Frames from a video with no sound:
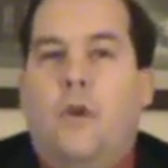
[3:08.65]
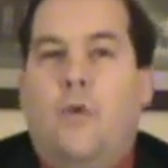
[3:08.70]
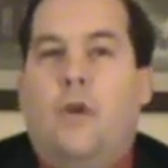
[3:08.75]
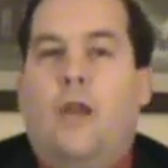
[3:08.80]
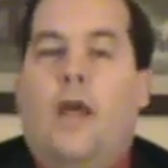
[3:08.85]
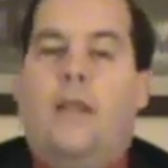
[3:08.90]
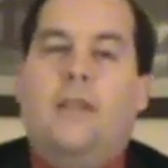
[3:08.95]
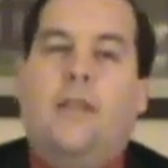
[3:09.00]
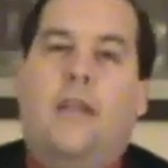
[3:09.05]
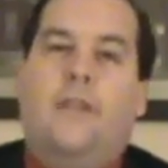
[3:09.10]

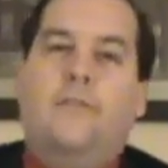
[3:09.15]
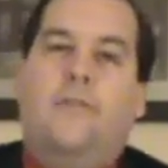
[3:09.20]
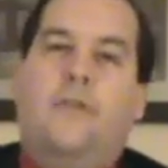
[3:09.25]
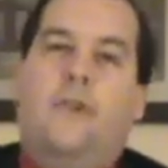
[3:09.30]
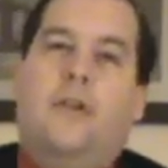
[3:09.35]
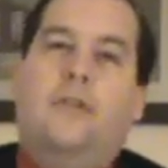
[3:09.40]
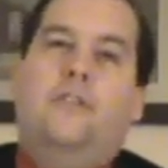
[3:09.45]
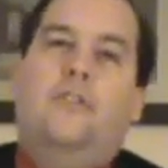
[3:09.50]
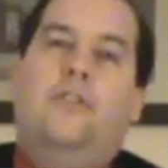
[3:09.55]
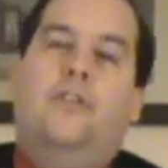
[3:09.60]
What I'd like
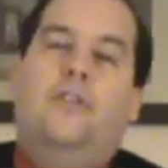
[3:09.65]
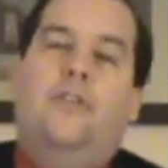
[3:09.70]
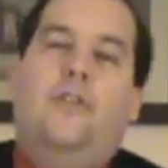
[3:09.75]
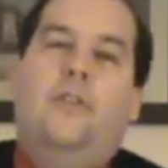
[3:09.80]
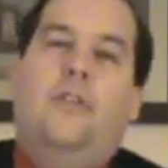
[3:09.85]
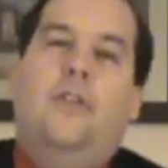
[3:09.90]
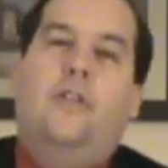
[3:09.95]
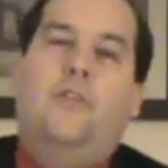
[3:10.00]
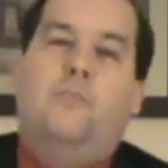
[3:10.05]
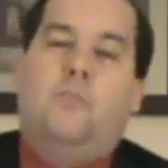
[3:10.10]
for us to
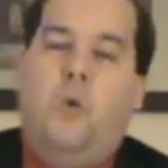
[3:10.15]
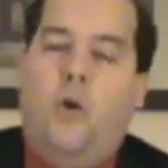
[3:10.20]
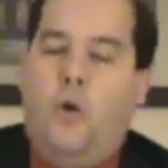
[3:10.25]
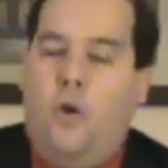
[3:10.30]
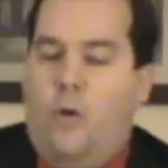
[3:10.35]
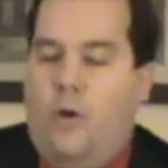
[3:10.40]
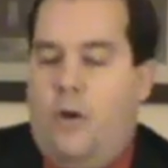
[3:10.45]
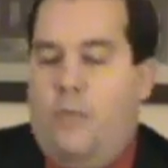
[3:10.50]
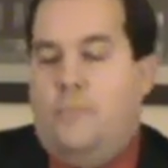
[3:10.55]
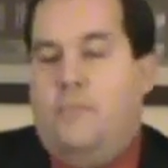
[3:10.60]
do in this
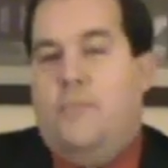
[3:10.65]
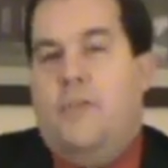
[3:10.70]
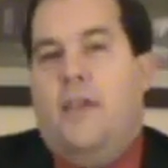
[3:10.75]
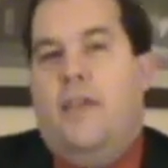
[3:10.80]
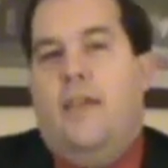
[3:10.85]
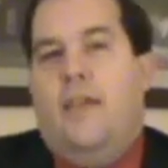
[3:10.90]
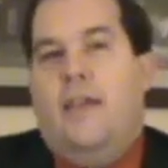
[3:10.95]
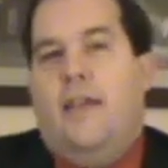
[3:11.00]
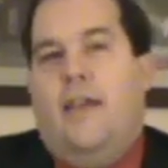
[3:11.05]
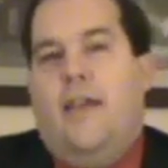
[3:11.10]
program
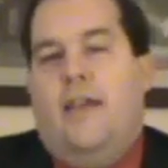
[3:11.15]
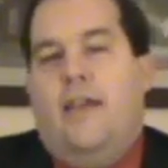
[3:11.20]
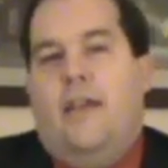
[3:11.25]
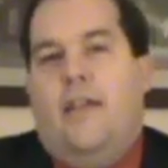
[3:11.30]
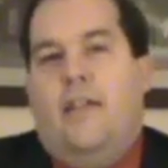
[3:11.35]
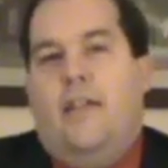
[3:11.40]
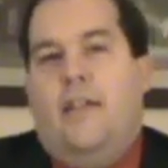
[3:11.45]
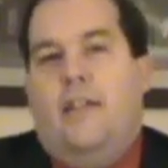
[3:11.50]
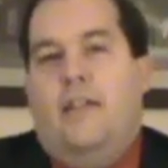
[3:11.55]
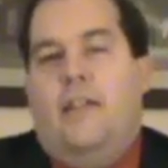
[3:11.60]

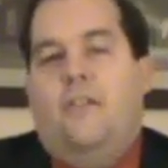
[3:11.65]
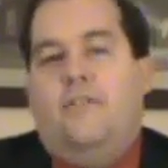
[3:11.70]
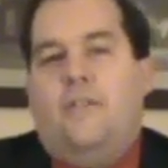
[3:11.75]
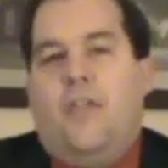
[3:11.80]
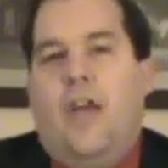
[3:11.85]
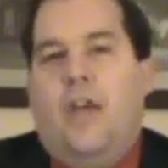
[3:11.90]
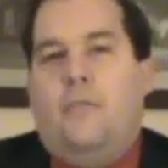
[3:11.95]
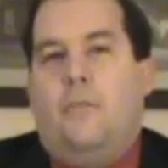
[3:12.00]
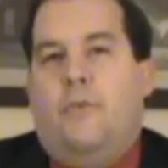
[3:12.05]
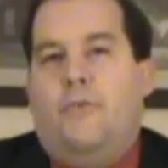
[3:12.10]
and this
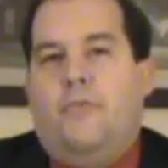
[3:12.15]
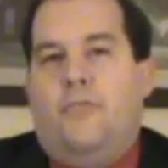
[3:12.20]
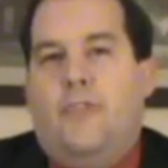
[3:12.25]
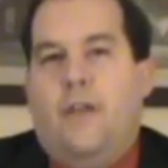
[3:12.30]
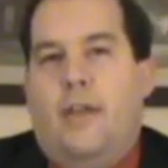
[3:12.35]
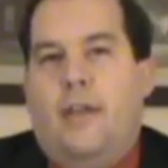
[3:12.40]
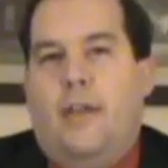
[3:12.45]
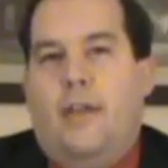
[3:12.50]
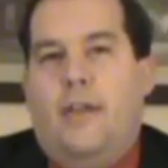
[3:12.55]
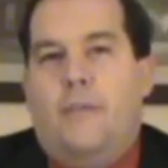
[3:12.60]
time of
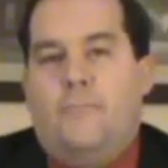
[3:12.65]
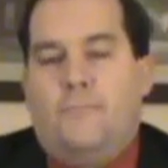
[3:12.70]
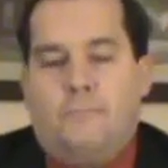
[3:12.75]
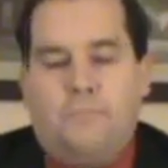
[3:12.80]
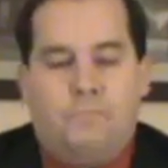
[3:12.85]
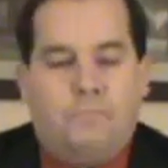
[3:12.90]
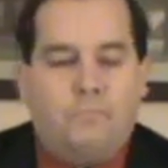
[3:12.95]
study